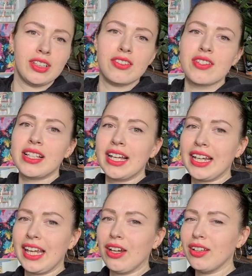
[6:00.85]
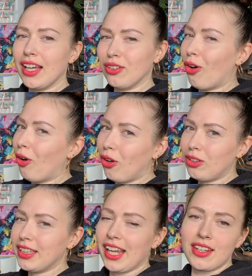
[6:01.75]
It looks like a, an
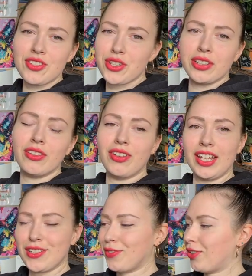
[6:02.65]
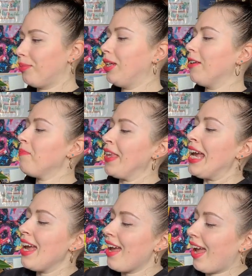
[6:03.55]
old ancient vase for me.
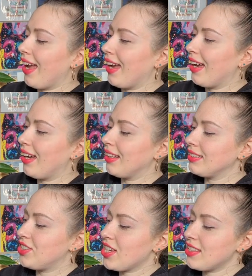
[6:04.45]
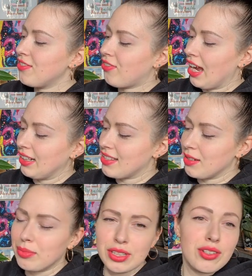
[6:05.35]
And just the fact that
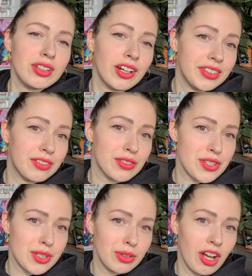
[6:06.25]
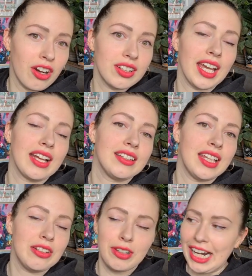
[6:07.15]
somebody loved it for so long and
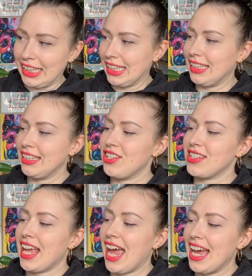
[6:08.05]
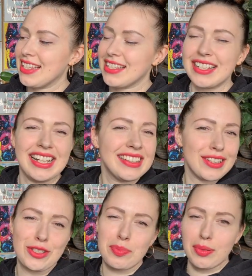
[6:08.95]
D I Y'd it just adds a
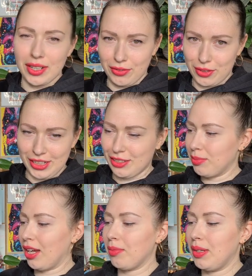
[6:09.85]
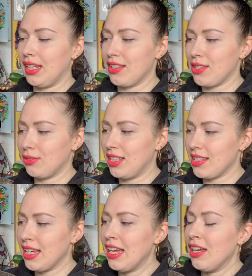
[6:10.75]
little spirit for it, in my opinion. So
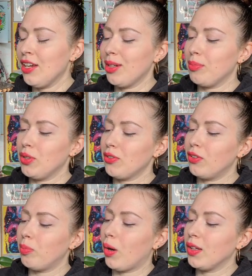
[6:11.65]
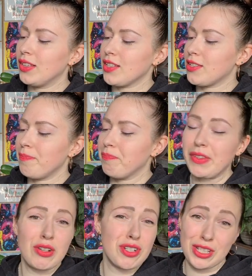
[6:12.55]
this beautiful pot is
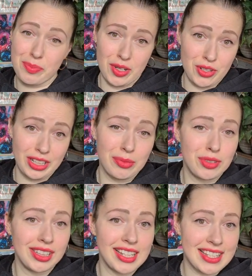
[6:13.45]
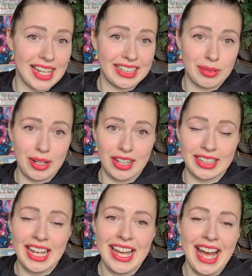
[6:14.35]
really special. I'm really excited about
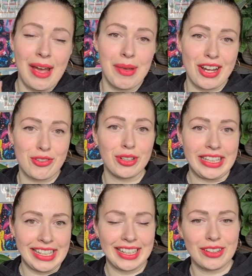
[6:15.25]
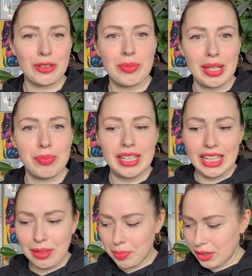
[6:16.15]
it. I'm actually thinking to maybe
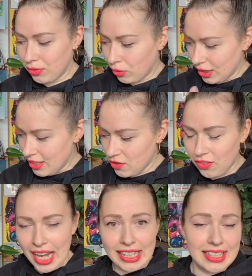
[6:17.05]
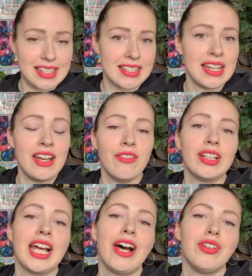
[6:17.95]
keep it for this ficus.
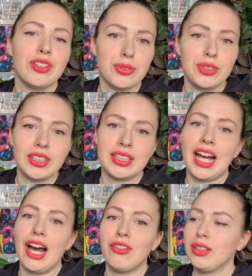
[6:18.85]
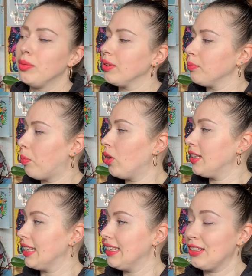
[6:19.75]
When I will root it, I will
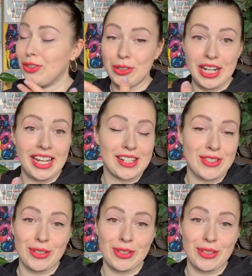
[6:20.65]
pot it over here.